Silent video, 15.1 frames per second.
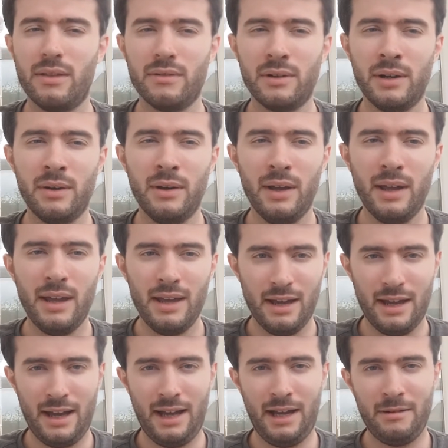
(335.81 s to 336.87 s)
through
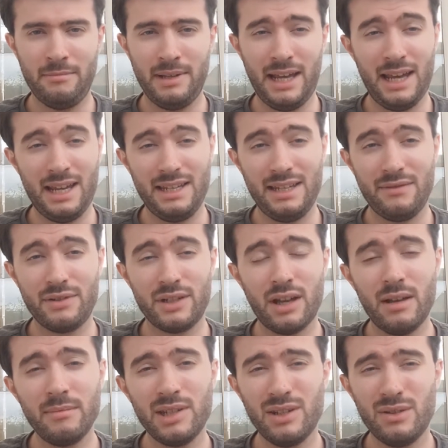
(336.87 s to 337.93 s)
a different
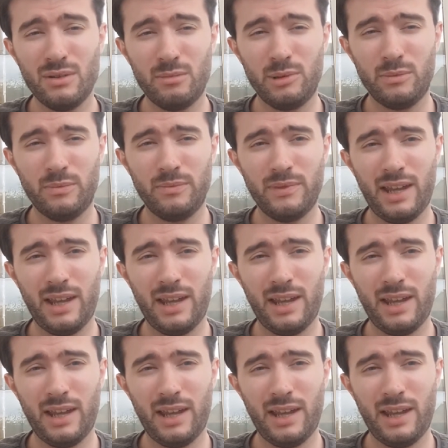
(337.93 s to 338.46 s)
time to normal.